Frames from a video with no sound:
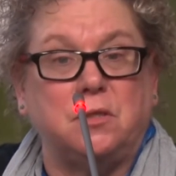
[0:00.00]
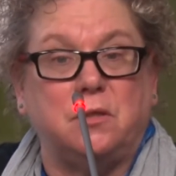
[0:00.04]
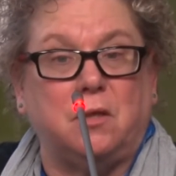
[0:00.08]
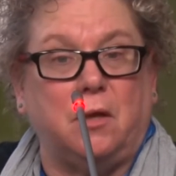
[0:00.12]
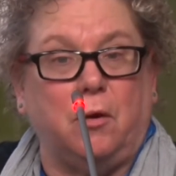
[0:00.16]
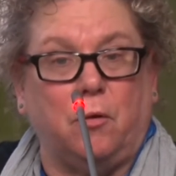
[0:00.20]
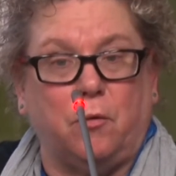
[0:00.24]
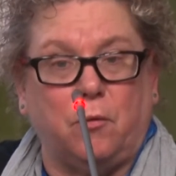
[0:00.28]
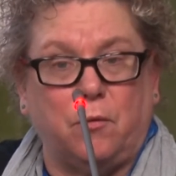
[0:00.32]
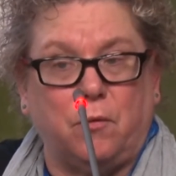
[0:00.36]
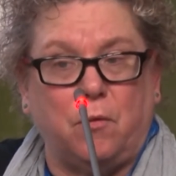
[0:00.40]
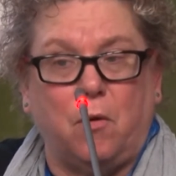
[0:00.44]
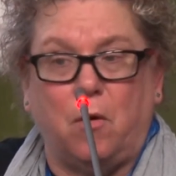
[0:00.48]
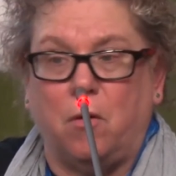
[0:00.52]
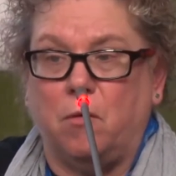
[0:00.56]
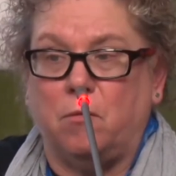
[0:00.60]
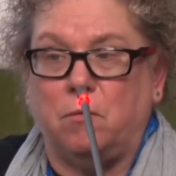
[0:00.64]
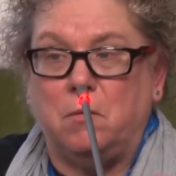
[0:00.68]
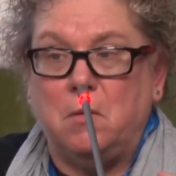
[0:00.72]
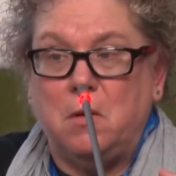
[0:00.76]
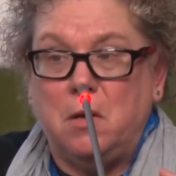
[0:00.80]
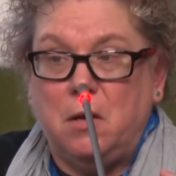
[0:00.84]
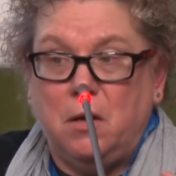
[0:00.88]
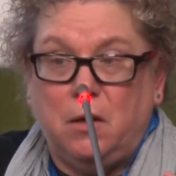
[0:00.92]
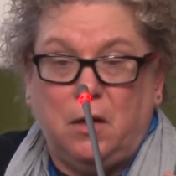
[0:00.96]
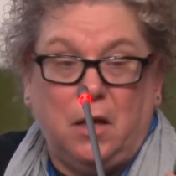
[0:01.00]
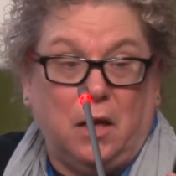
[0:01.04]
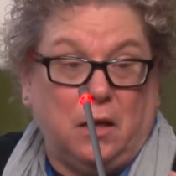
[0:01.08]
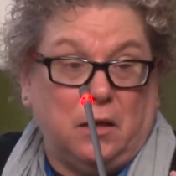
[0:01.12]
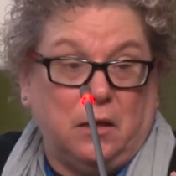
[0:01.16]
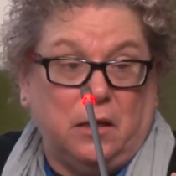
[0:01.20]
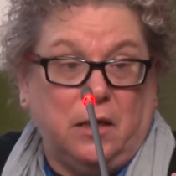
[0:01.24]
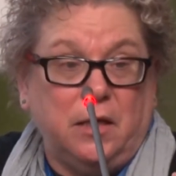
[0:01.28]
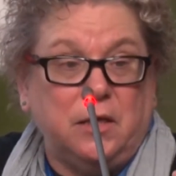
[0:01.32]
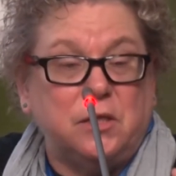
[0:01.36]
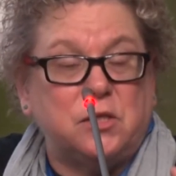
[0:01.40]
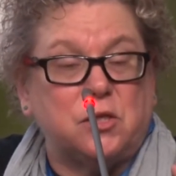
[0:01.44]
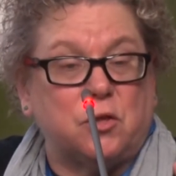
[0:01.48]
there are at
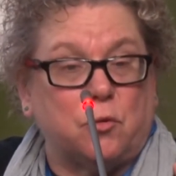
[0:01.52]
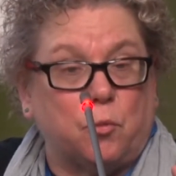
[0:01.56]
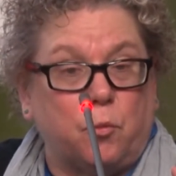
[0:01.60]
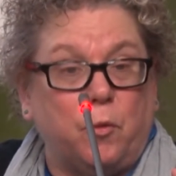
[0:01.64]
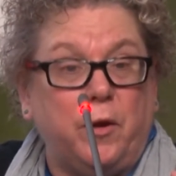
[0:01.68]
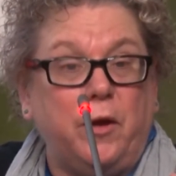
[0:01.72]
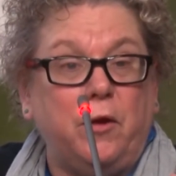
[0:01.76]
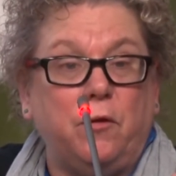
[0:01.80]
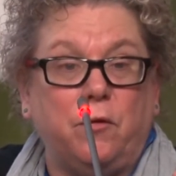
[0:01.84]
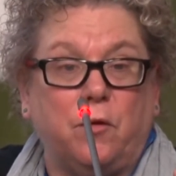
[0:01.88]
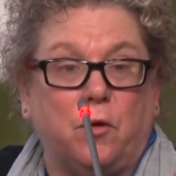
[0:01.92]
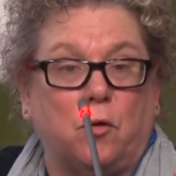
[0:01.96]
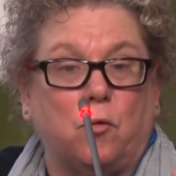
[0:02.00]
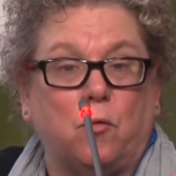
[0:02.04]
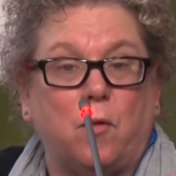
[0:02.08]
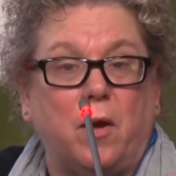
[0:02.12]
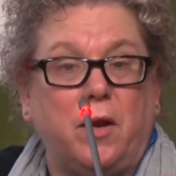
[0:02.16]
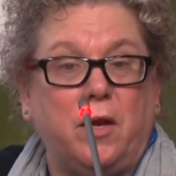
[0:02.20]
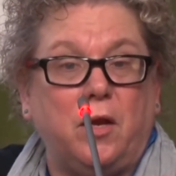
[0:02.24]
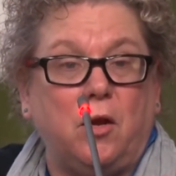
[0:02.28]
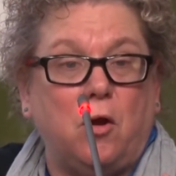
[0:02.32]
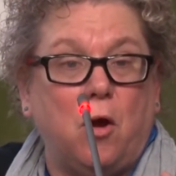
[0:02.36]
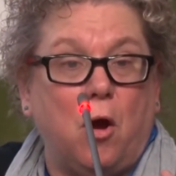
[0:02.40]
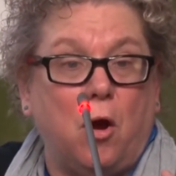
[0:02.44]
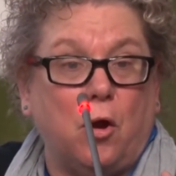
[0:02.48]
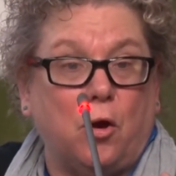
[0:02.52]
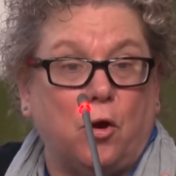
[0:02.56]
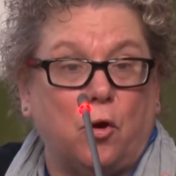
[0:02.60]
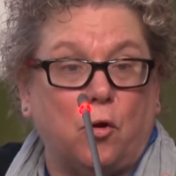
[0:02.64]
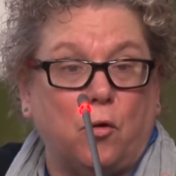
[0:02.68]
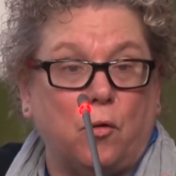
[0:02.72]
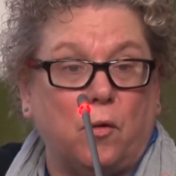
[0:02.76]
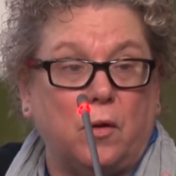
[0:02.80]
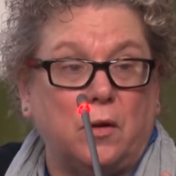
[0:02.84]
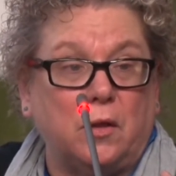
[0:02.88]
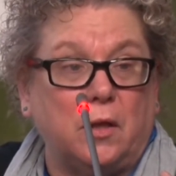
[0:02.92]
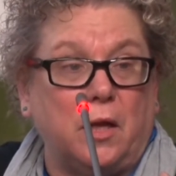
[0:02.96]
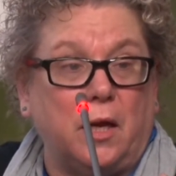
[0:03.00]
least 3 that are running
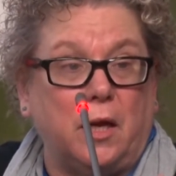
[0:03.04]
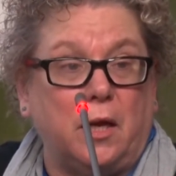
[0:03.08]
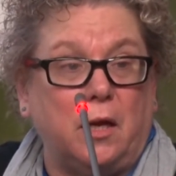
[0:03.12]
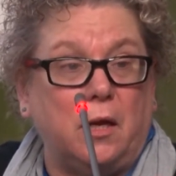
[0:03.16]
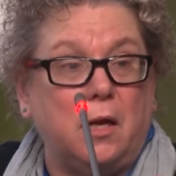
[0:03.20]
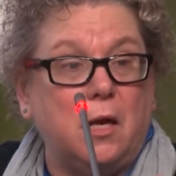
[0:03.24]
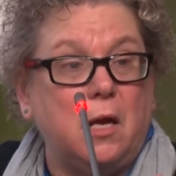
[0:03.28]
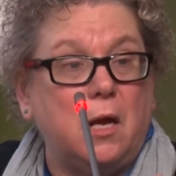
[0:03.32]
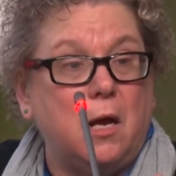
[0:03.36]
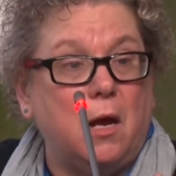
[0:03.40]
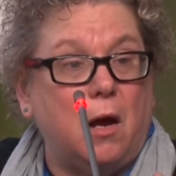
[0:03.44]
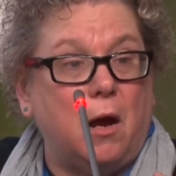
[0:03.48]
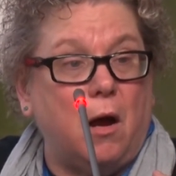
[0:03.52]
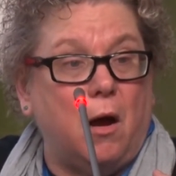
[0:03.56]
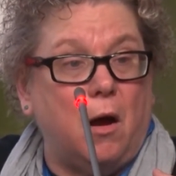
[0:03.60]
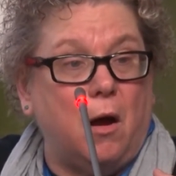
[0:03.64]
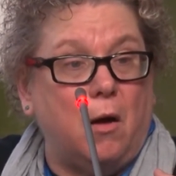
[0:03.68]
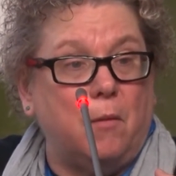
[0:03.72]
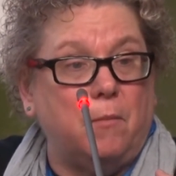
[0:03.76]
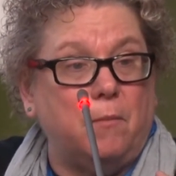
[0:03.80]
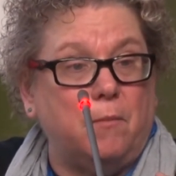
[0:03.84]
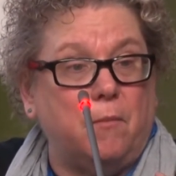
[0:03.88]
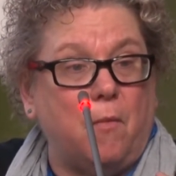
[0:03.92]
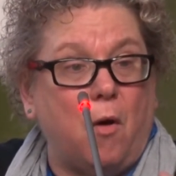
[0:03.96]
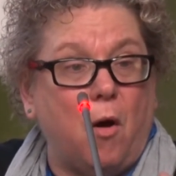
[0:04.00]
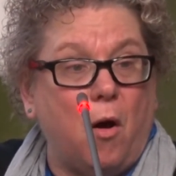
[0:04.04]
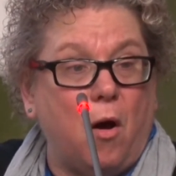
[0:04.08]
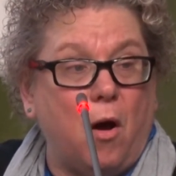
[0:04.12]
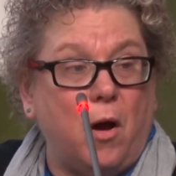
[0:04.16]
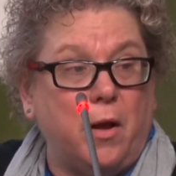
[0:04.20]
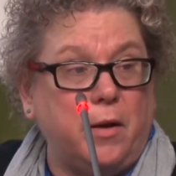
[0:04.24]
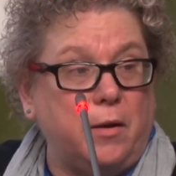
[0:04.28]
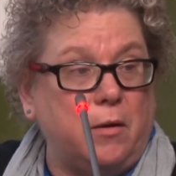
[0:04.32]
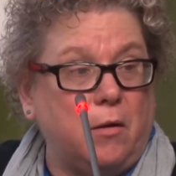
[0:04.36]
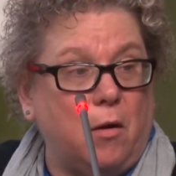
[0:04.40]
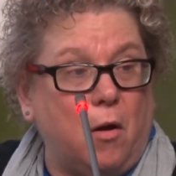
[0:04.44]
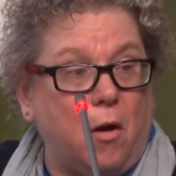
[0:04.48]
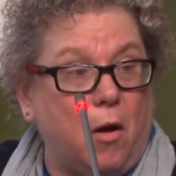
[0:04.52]
concurrently
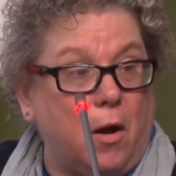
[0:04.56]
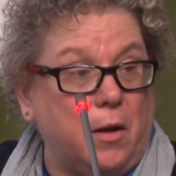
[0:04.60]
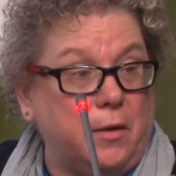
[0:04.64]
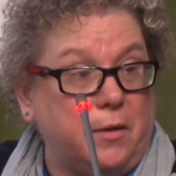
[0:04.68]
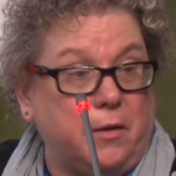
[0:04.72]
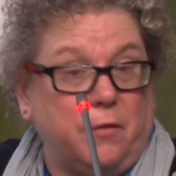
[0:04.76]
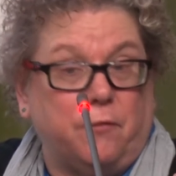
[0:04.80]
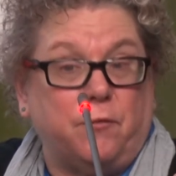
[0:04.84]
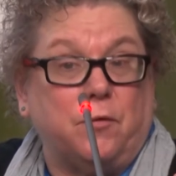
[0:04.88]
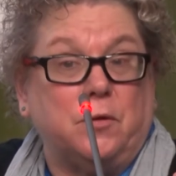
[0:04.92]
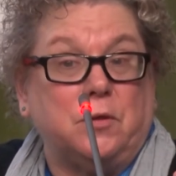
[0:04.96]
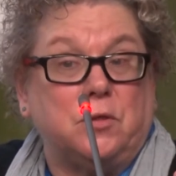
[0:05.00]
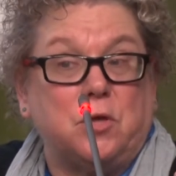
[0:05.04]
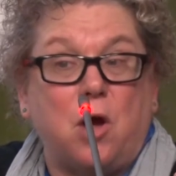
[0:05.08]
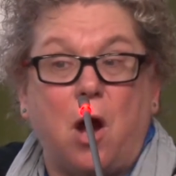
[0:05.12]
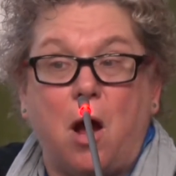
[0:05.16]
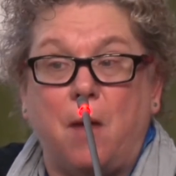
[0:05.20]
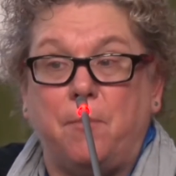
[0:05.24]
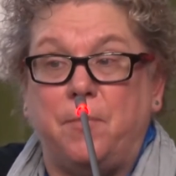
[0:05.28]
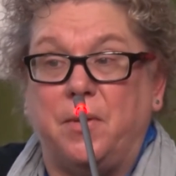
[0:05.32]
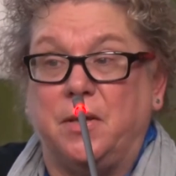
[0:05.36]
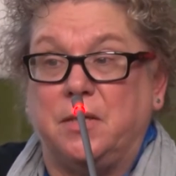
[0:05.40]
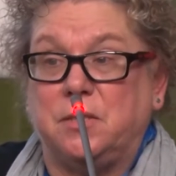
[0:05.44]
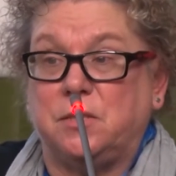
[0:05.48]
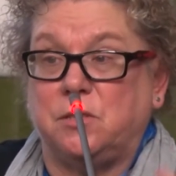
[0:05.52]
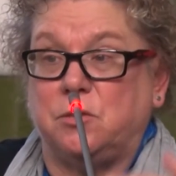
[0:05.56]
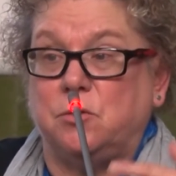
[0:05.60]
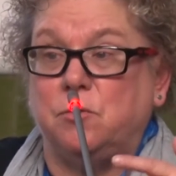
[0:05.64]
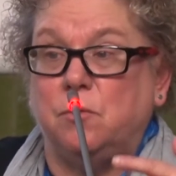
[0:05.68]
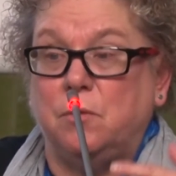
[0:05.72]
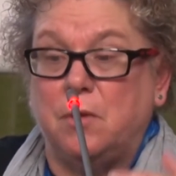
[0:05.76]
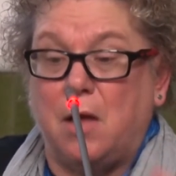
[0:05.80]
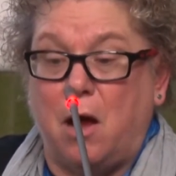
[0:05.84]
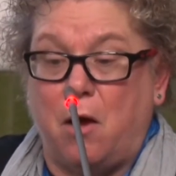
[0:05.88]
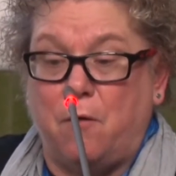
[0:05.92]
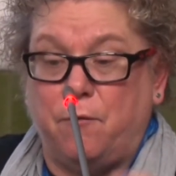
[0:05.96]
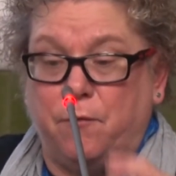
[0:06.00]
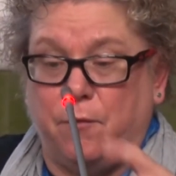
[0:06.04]
on different topics to
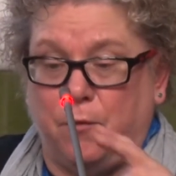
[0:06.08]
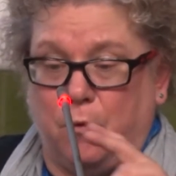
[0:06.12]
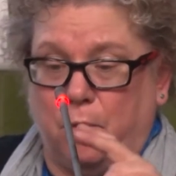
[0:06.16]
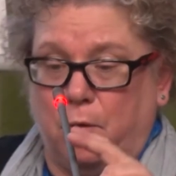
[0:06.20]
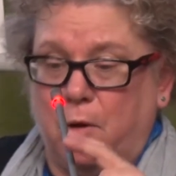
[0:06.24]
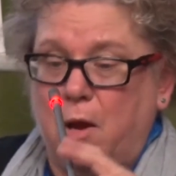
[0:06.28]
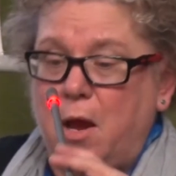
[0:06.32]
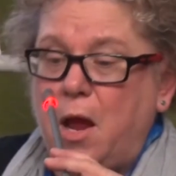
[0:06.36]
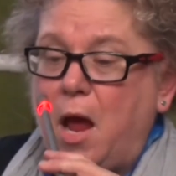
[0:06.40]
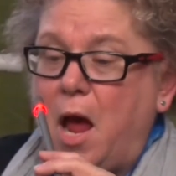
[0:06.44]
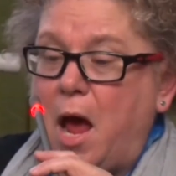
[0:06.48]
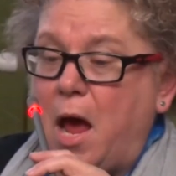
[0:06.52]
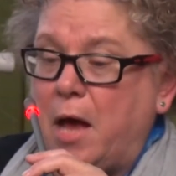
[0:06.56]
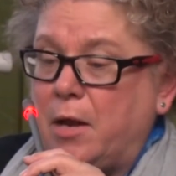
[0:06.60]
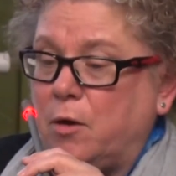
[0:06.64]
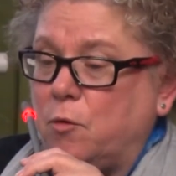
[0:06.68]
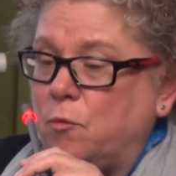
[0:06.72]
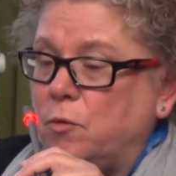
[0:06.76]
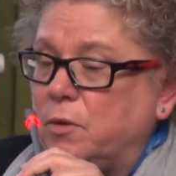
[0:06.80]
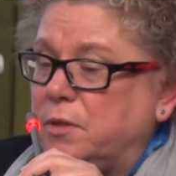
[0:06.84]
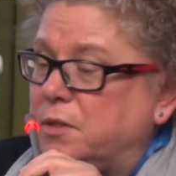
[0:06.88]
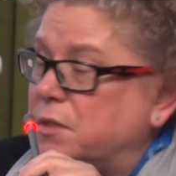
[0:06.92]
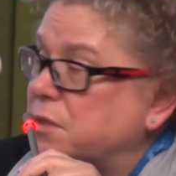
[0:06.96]
allow for adequate